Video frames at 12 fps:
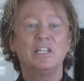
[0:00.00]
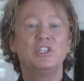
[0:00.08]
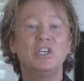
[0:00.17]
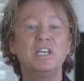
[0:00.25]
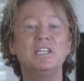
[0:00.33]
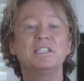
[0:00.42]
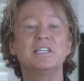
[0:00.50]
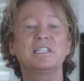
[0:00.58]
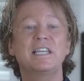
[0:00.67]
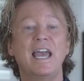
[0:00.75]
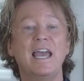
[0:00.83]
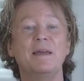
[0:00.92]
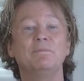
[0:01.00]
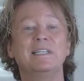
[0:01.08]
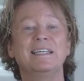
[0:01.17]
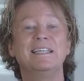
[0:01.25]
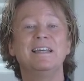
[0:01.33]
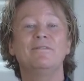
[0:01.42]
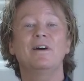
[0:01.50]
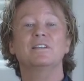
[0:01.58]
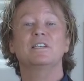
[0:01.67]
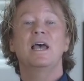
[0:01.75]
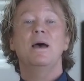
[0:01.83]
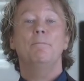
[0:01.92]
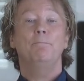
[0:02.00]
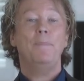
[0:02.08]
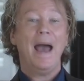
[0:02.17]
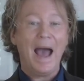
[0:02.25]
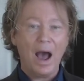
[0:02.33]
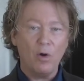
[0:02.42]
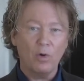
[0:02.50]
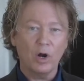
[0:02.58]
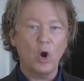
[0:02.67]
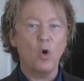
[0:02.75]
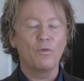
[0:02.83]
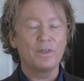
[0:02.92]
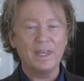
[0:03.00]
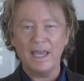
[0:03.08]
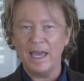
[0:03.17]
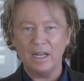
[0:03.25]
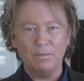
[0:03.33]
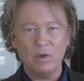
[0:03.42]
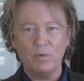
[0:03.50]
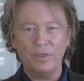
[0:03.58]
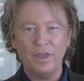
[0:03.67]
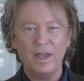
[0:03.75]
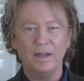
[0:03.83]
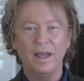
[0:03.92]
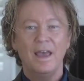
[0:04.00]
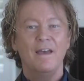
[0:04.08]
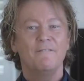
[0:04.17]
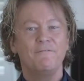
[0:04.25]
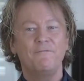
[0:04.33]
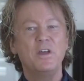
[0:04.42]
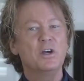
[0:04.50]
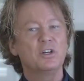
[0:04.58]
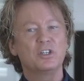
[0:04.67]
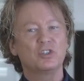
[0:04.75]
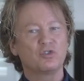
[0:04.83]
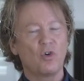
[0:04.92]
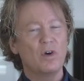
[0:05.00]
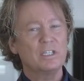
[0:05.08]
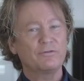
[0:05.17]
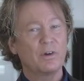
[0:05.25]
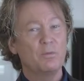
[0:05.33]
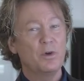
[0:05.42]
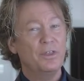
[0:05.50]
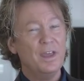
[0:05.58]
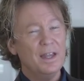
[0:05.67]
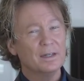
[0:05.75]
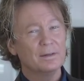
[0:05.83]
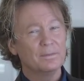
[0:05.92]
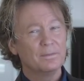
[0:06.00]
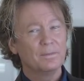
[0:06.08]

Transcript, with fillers: Jesus came to give us power over the enemy within. Fear destroys from within.